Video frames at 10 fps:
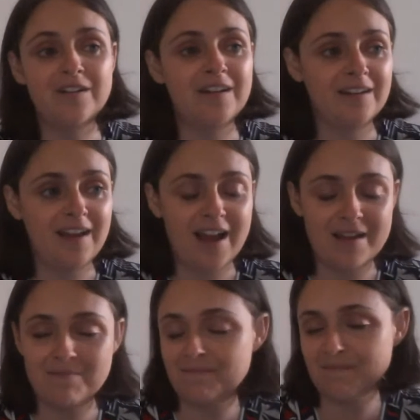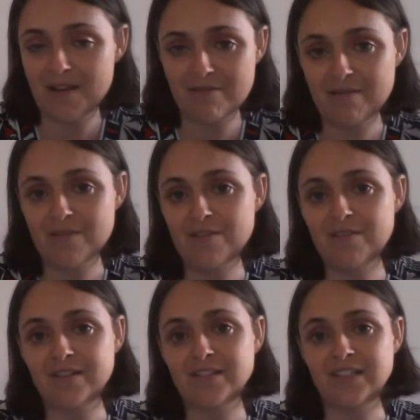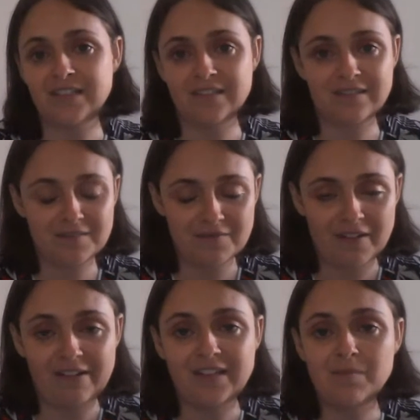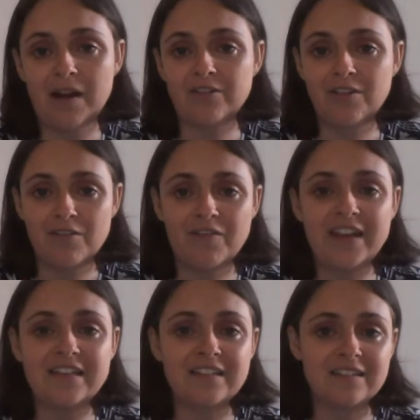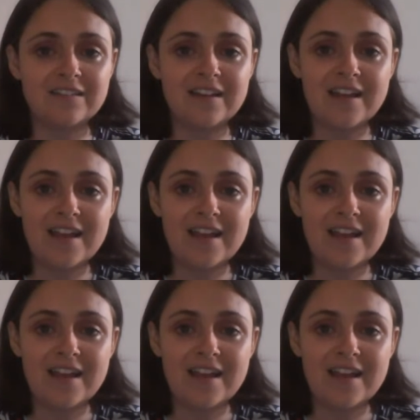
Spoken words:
and I agree with you that she's very smart on her feet and